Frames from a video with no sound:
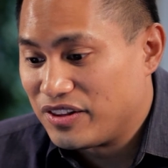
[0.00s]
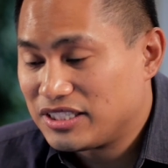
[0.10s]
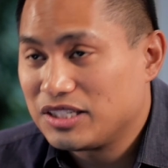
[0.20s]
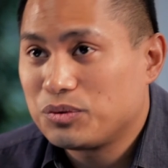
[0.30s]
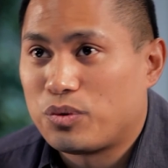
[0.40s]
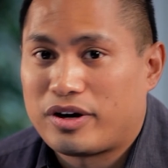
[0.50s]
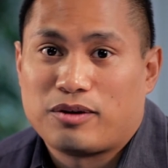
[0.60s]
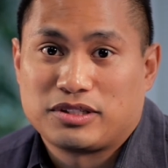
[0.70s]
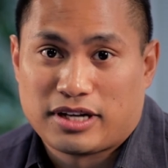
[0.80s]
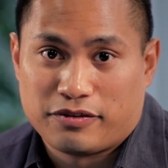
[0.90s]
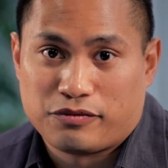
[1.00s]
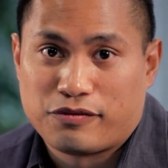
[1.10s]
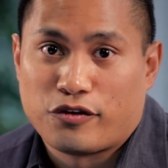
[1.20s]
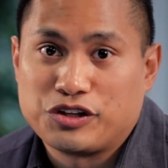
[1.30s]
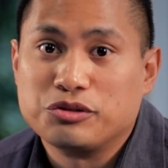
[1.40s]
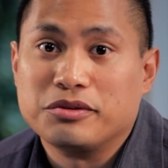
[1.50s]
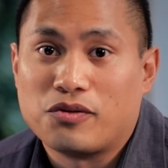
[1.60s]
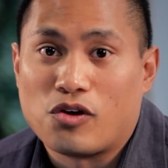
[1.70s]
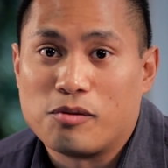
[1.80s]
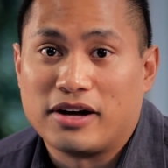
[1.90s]
this is what I was kind of referring to
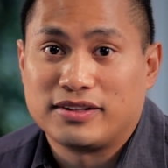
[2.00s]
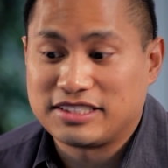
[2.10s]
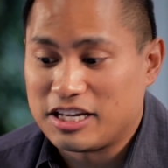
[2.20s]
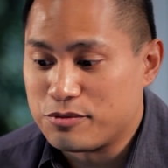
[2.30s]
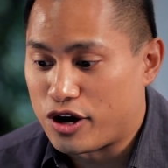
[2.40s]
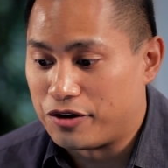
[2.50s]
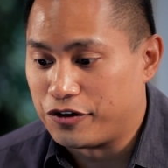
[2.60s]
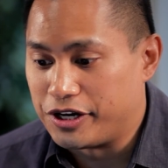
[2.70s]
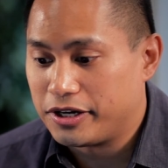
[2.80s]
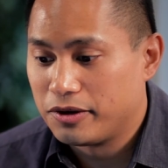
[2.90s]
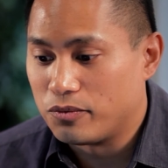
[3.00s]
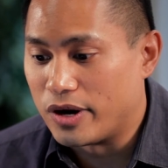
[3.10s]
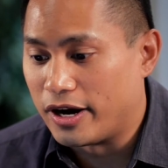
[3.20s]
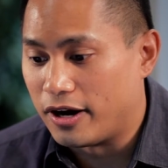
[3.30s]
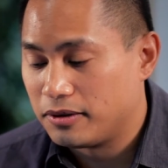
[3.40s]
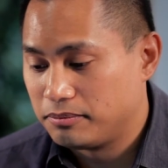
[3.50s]
before about the schema on read, where